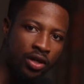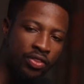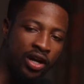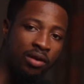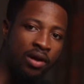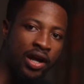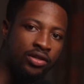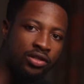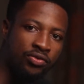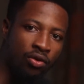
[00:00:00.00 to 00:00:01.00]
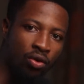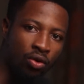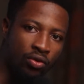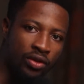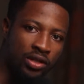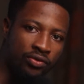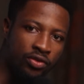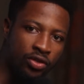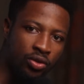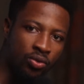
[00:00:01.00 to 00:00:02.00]
The camera I used for this
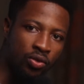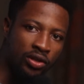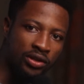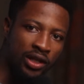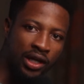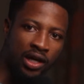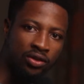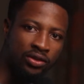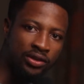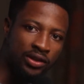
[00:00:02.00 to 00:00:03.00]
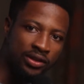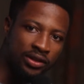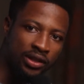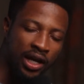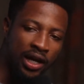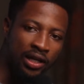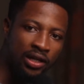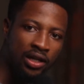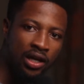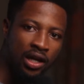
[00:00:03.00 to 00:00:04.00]
video was the Canon T6i.
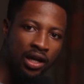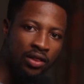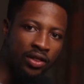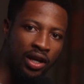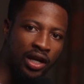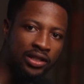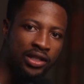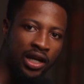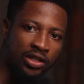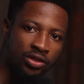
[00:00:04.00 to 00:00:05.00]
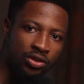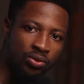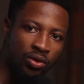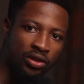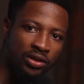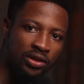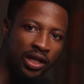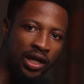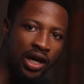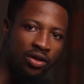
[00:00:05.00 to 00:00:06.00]
The lens that I used was
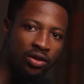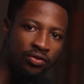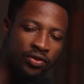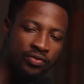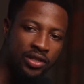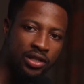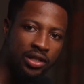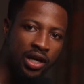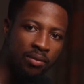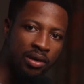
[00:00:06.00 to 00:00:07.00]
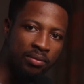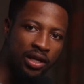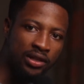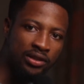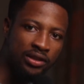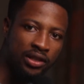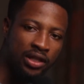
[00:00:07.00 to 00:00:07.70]
the Canon 50mm lens.